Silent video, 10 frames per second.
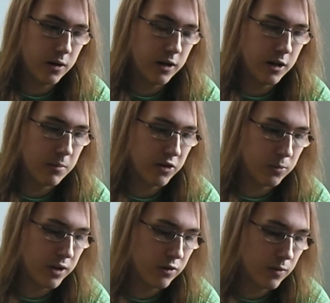in my
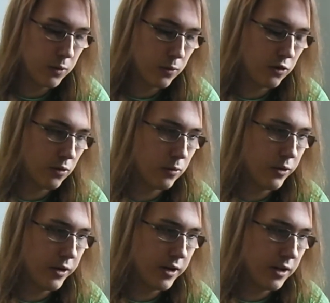Swedish reviews, so
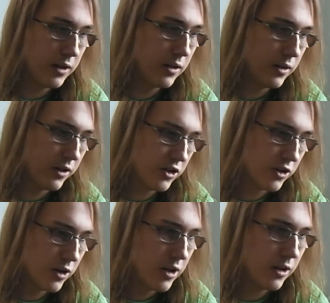the English
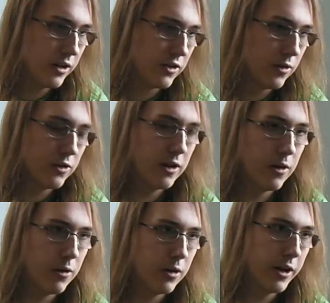listeners that
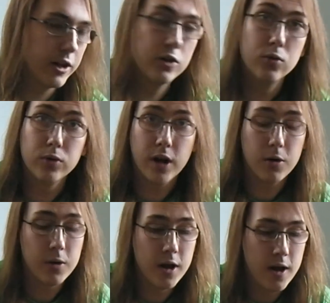are like new now,